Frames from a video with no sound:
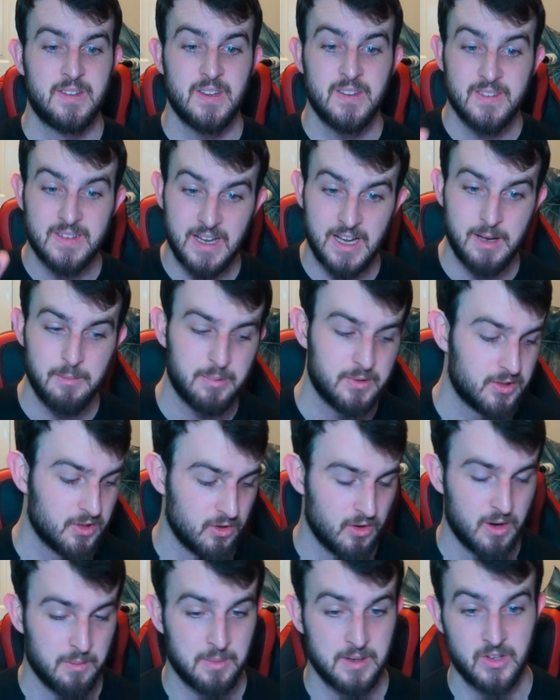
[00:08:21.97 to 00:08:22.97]
But it says
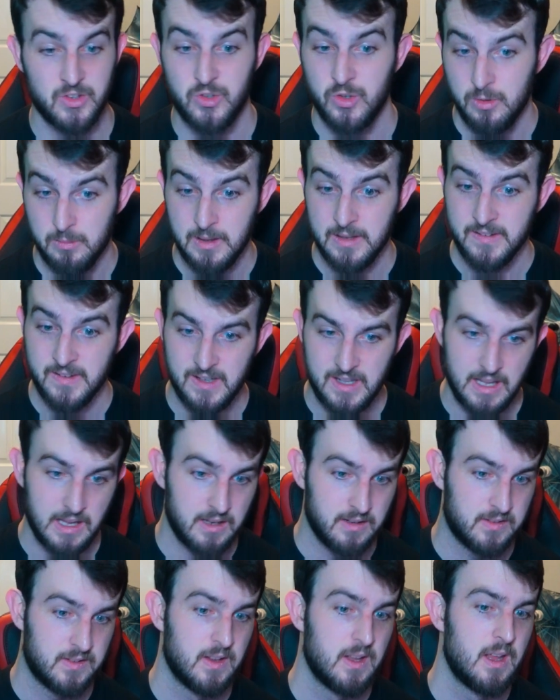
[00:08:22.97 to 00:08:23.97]
type, so I'm going to assume that's
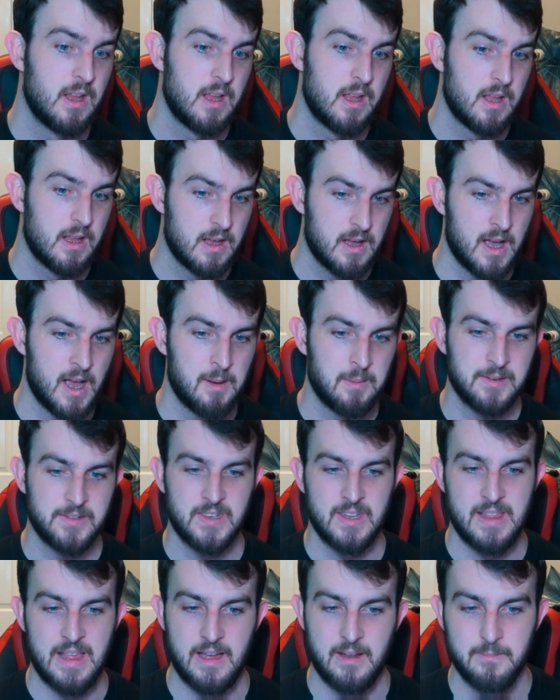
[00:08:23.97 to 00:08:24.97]
the case.
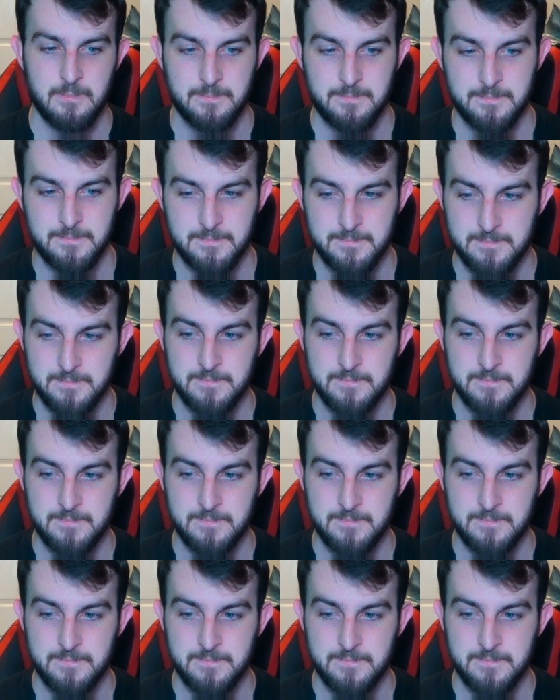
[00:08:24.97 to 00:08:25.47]
I'm going to say that.